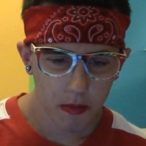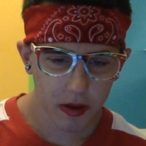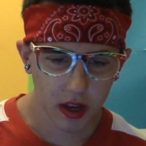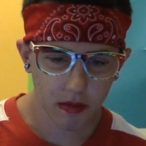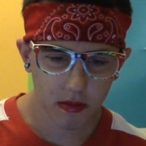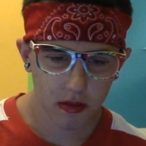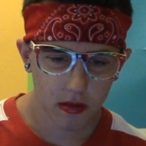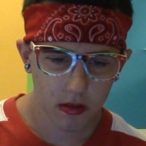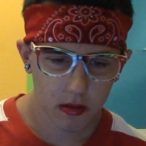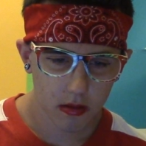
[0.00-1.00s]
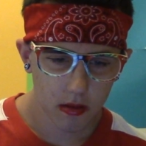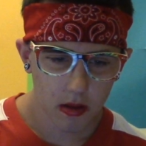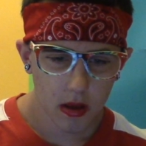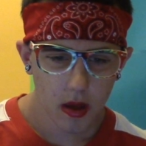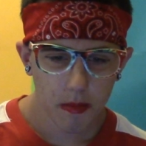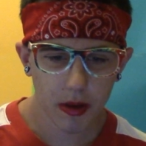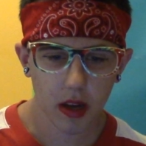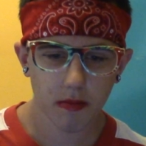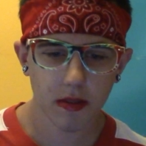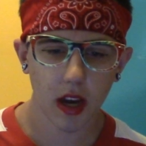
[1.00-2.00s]
Pick up,
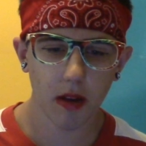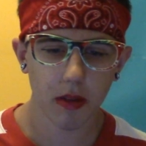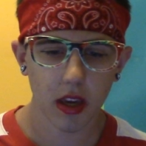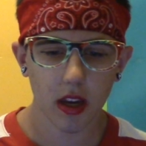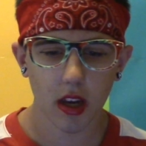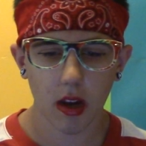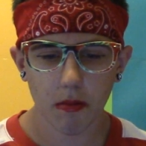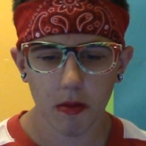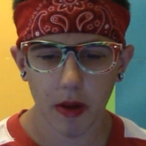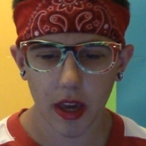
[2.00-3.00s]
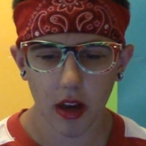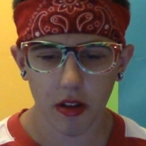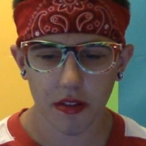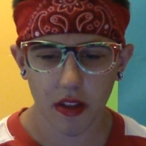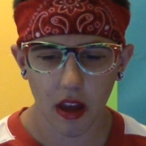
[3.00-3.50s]
pick up Tommy and come to my house.